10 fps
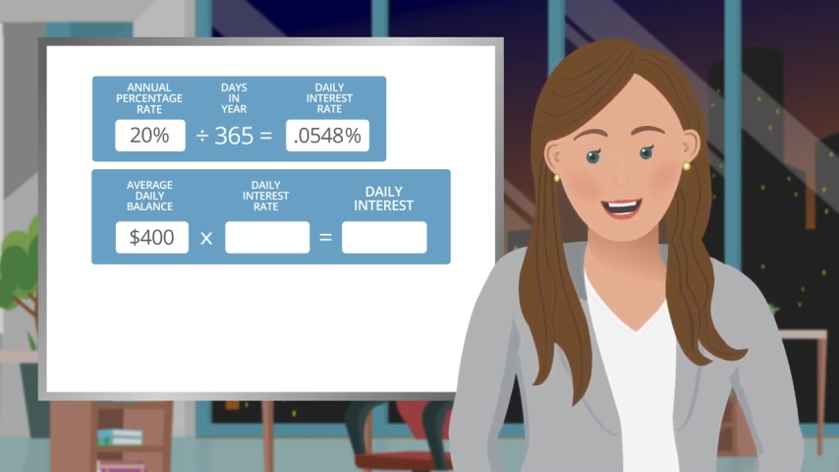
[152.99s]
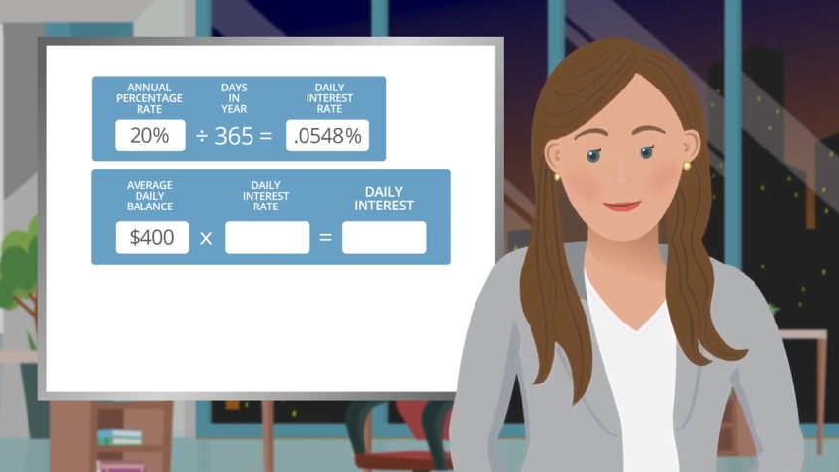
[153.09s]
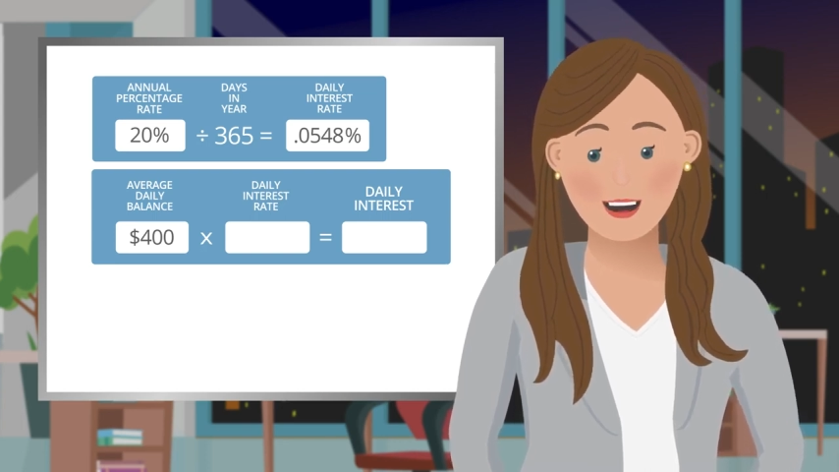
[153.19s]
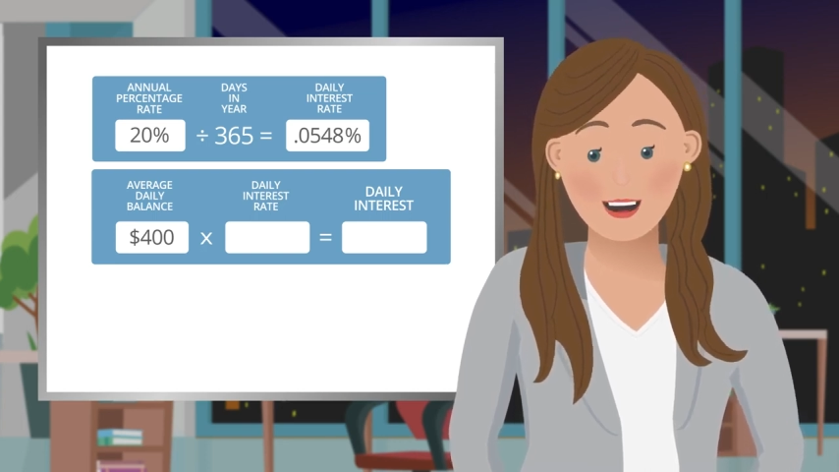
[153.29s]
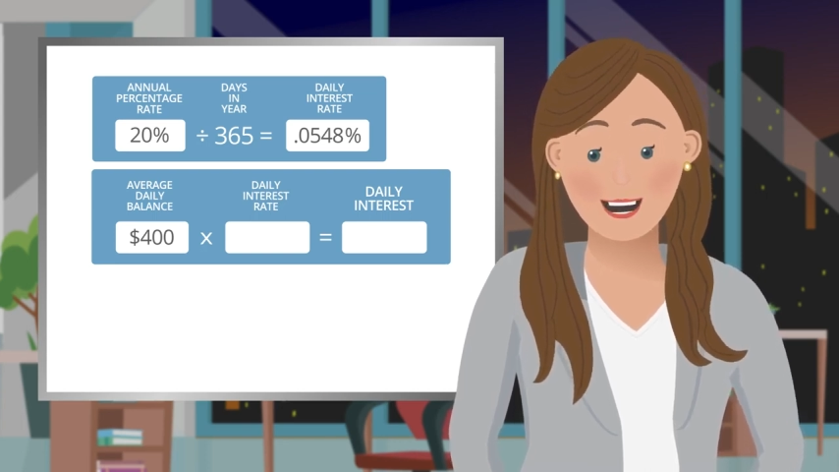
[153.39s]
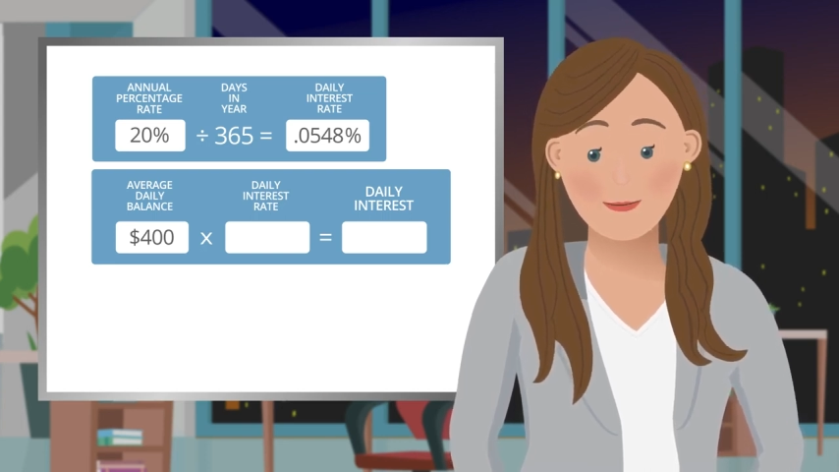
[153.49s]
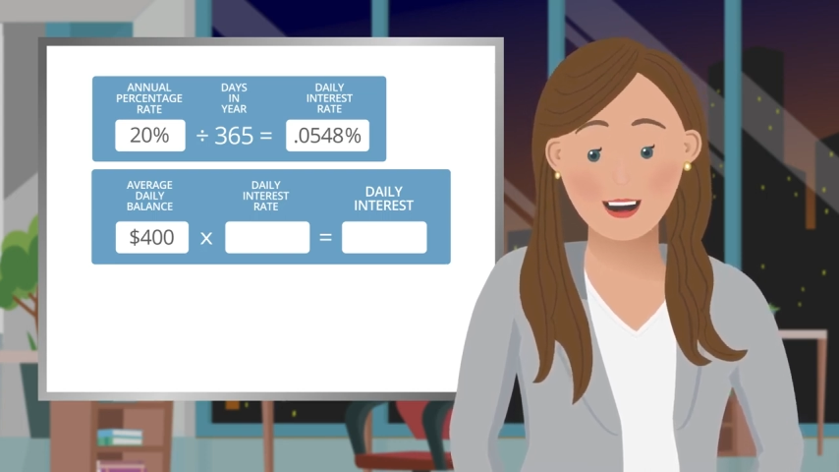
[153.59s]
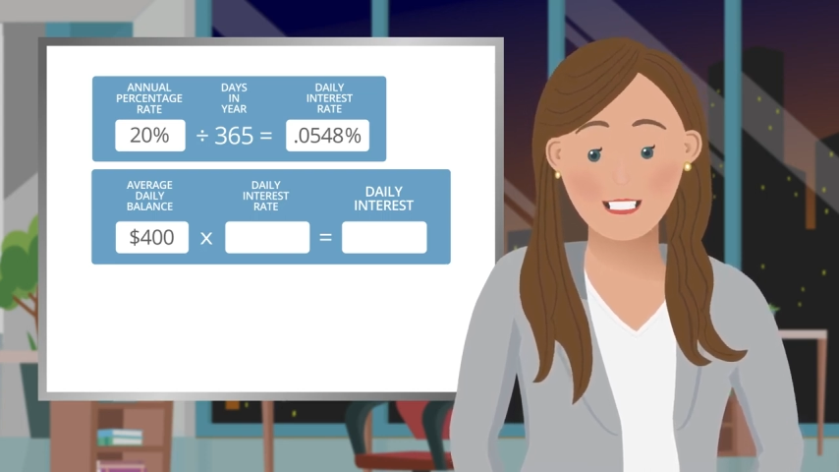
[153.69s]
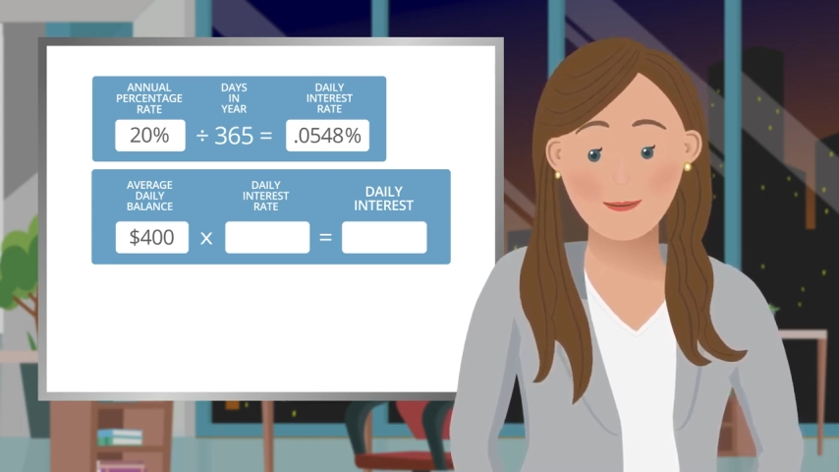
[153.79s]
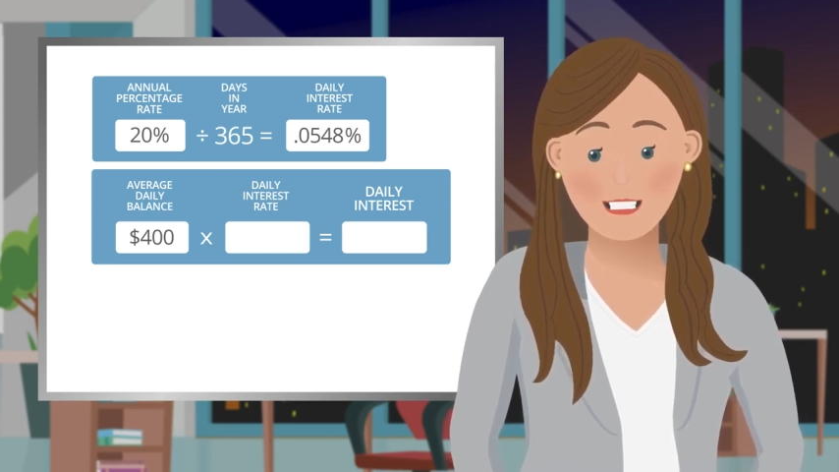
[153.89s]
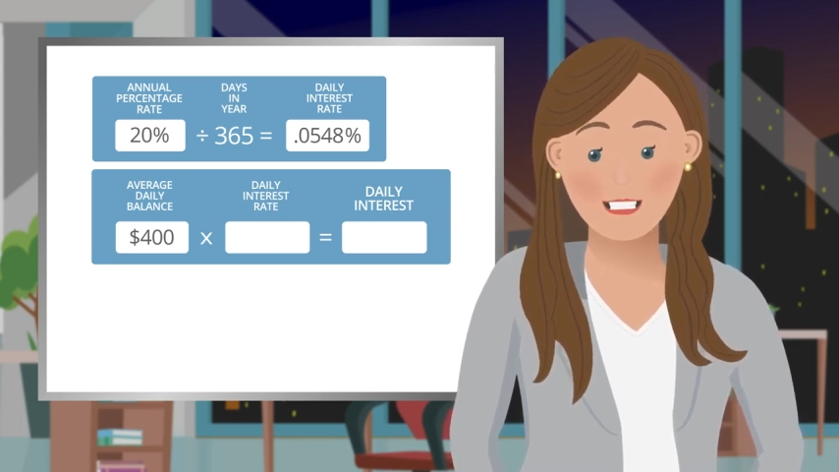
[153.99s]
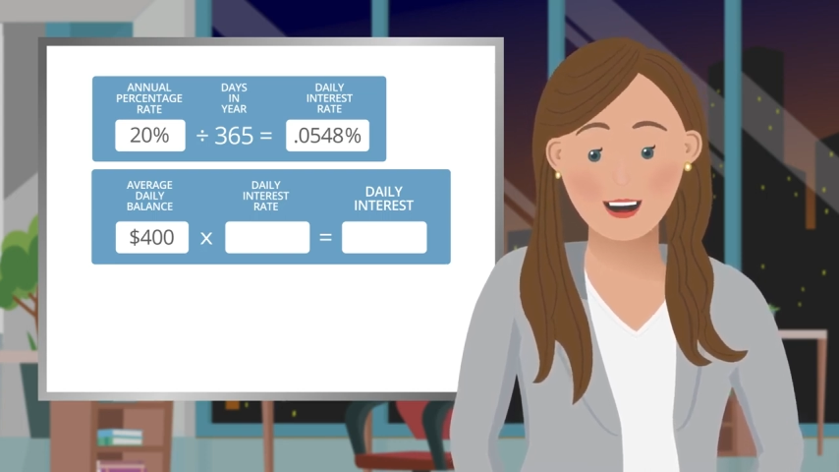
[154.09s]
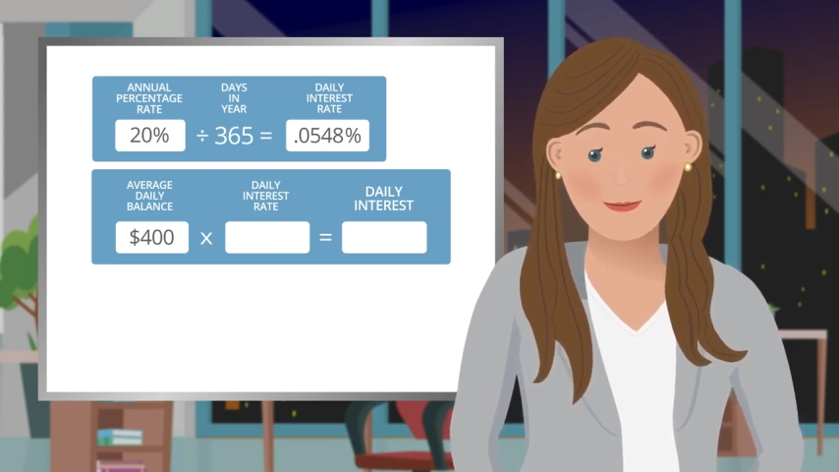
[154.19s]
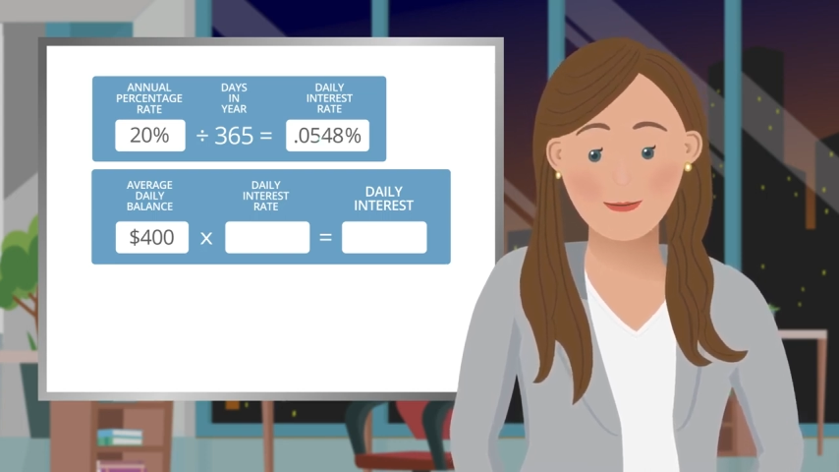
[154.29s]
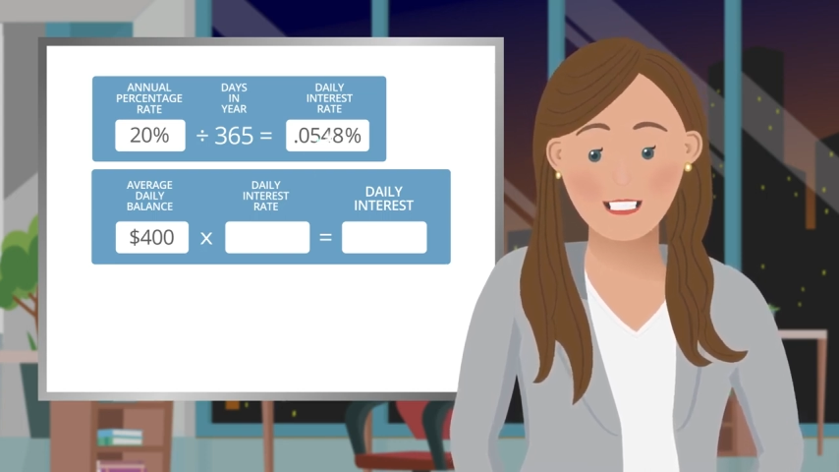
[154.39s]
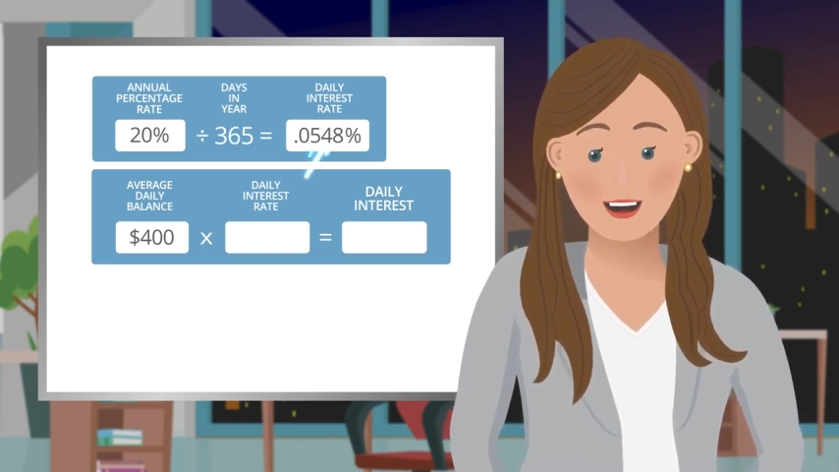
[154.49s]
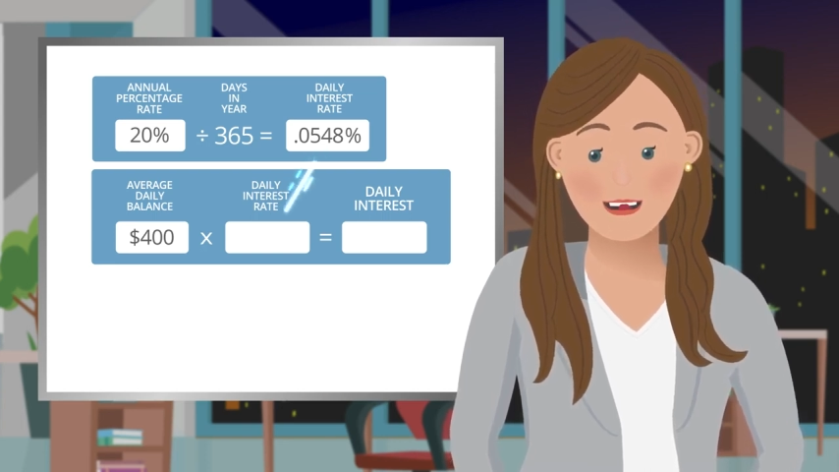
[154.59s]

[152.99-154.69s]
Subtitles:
by multiplying your average daily